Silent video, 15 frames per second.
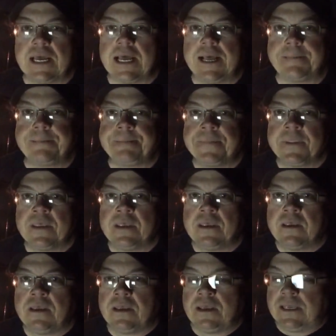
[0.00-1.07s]
I'm
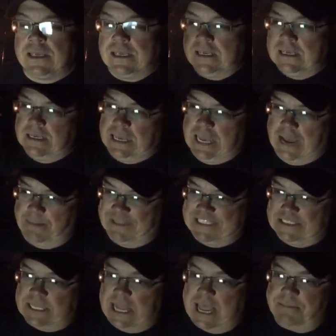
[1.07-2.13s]
at
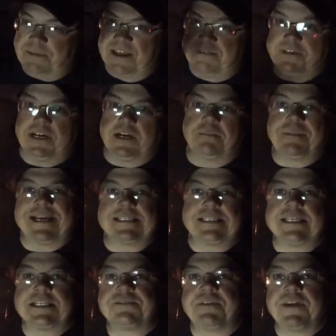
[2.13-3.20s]
the top of it in about
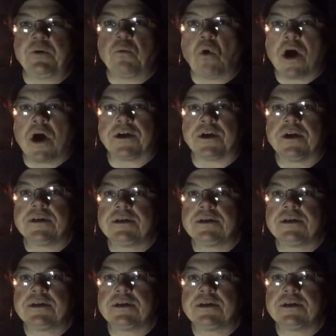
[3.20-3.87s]
6 feet of water.